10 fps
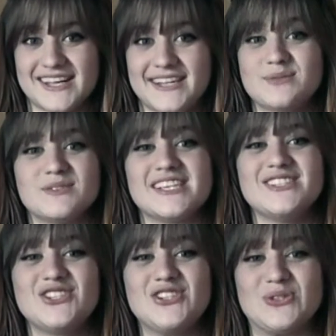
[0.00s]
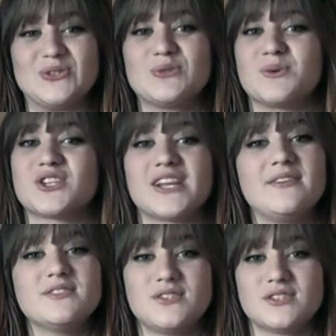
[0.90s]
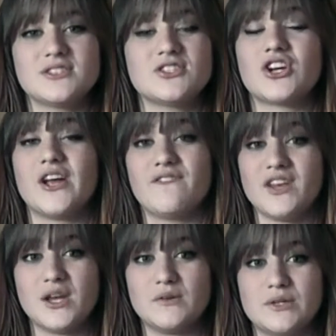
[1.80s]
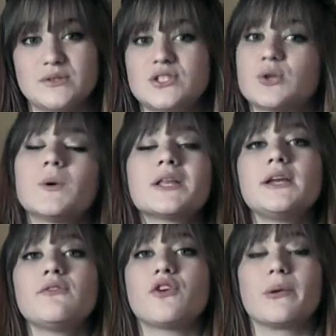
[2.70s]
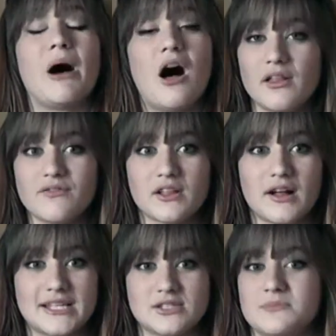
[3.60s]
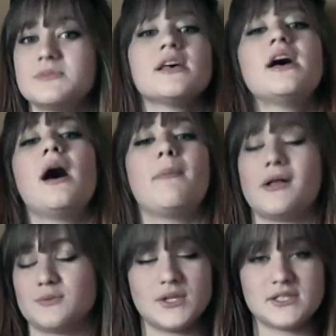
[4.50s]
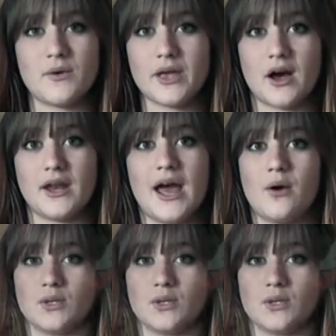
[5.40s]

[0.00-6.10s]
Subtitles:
class was introduced, which allows students to create video news to quickly inform all of the classrooms about what's going on at